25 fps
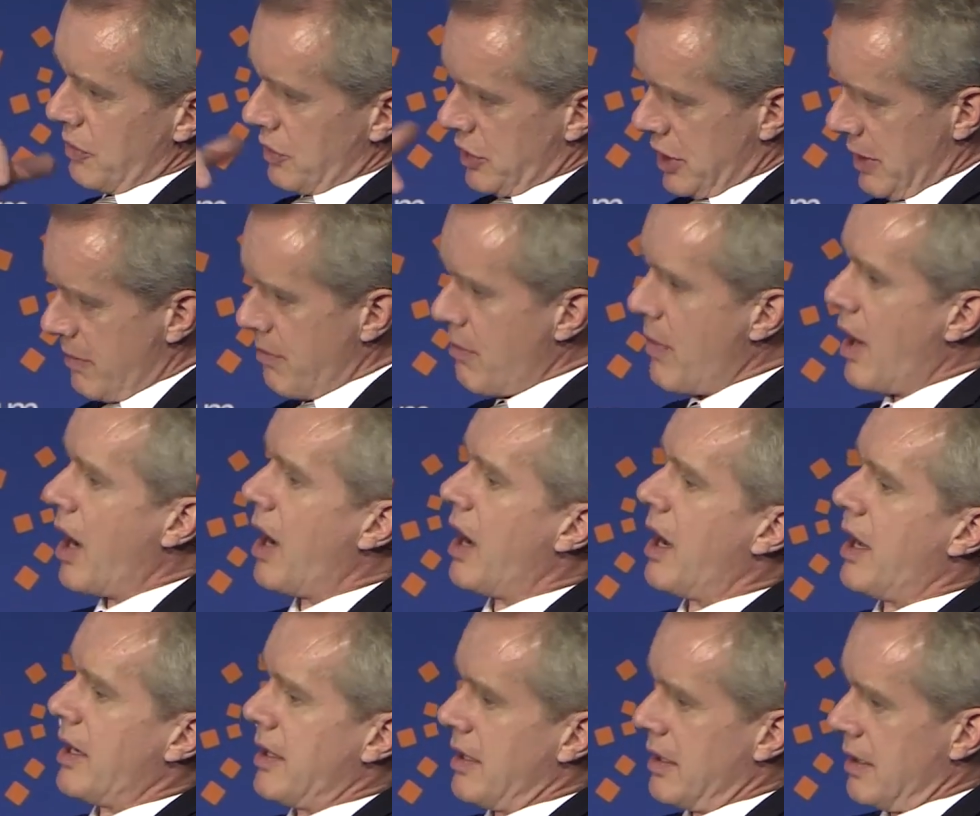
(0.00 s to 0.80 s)

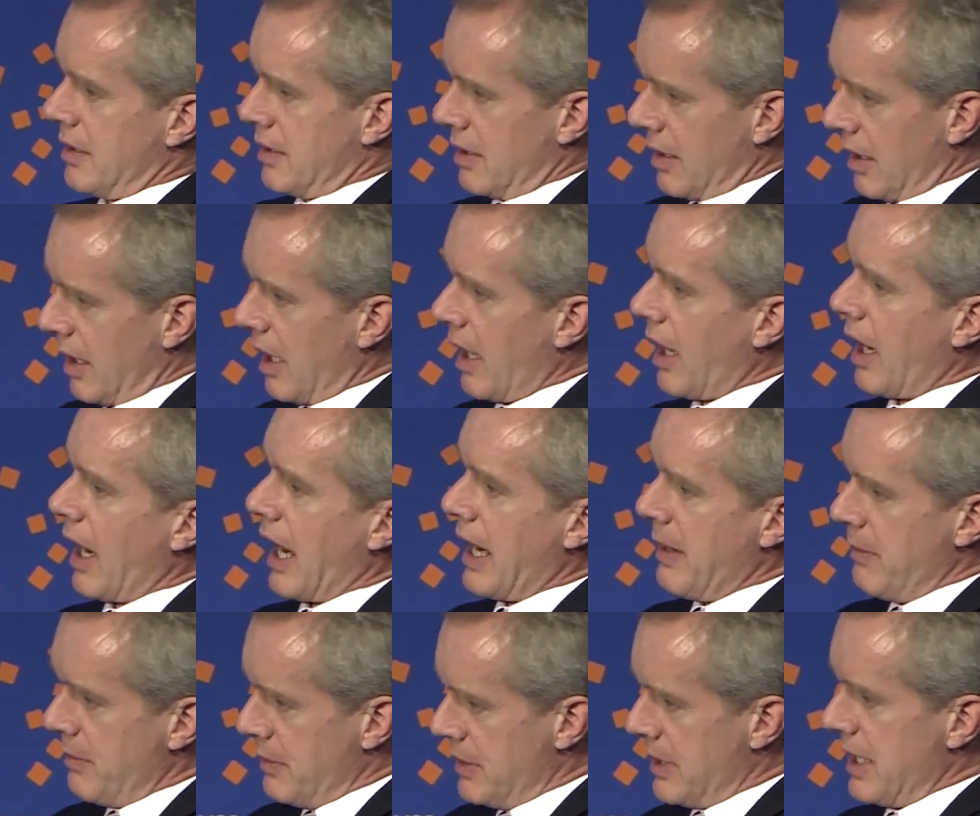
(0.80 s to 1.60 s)
demand
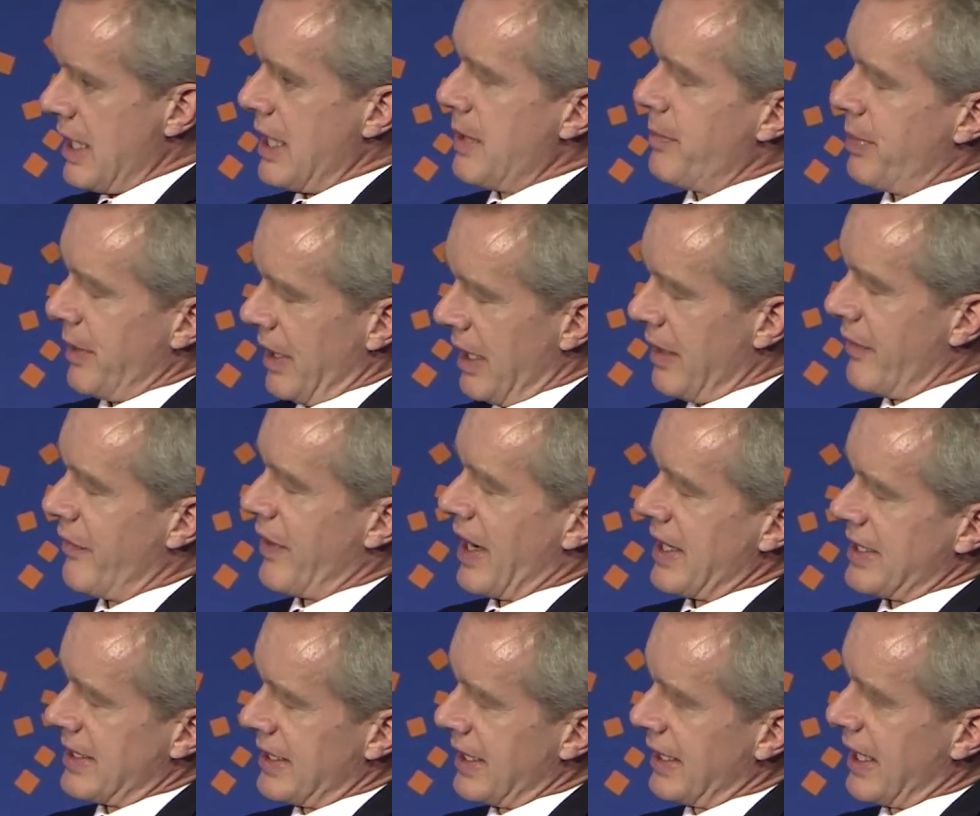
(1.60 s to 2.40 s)
a deep
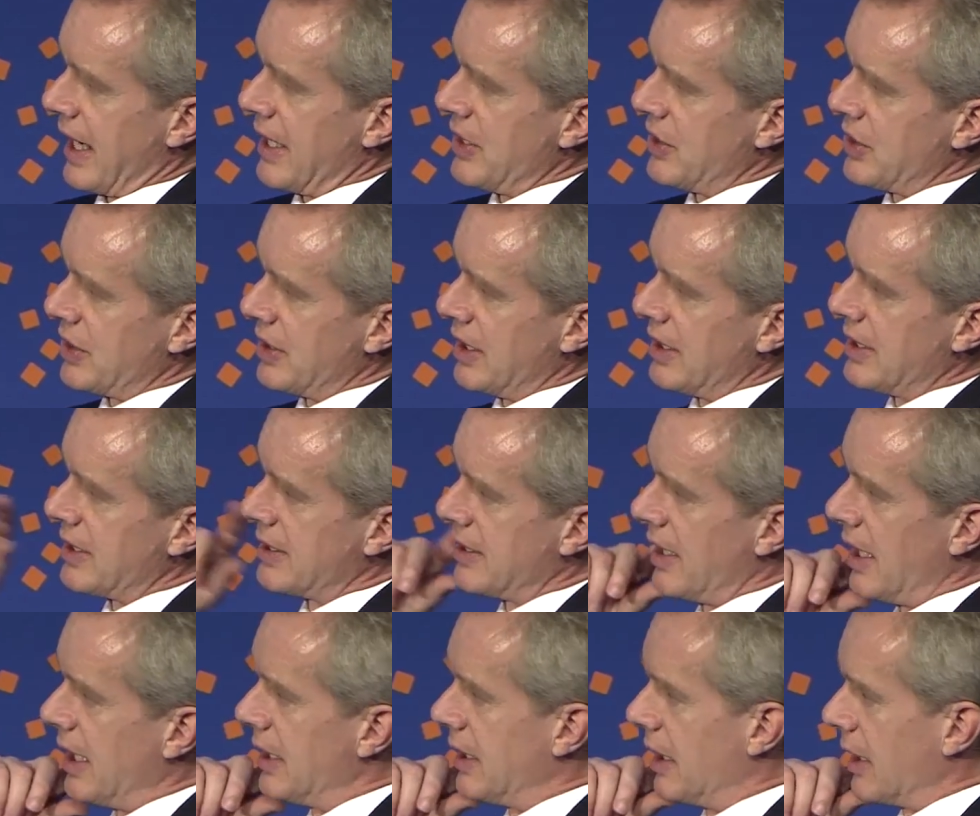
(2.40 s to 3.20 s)
investigation
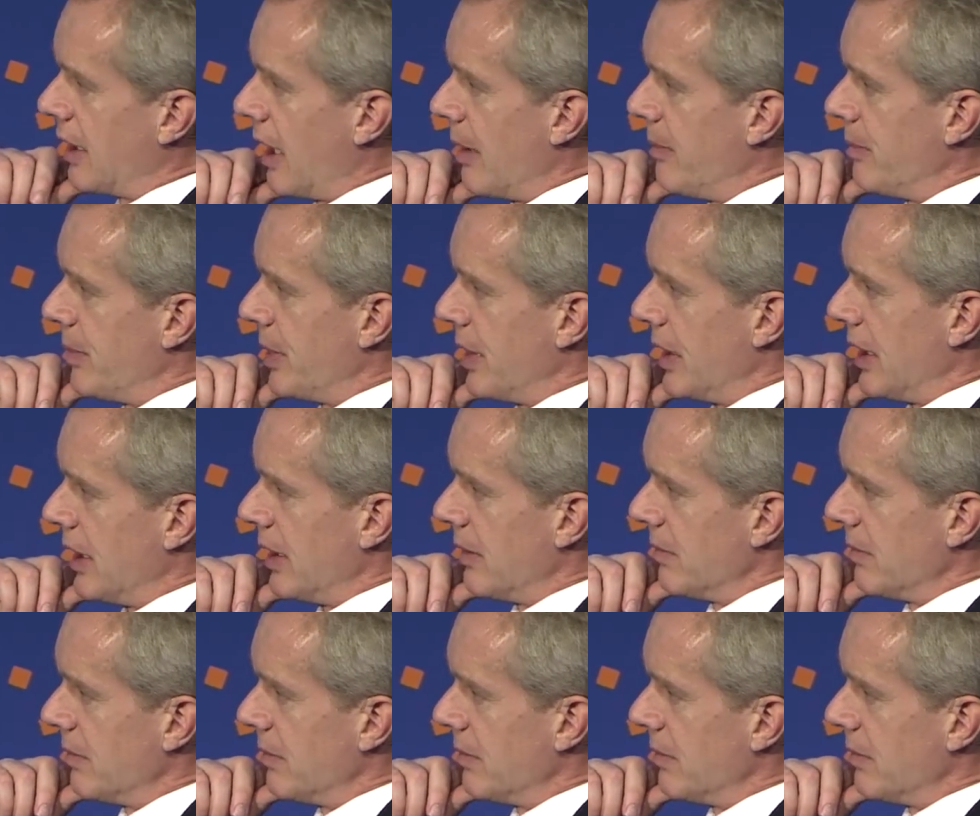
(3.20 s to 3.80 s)
inside the company?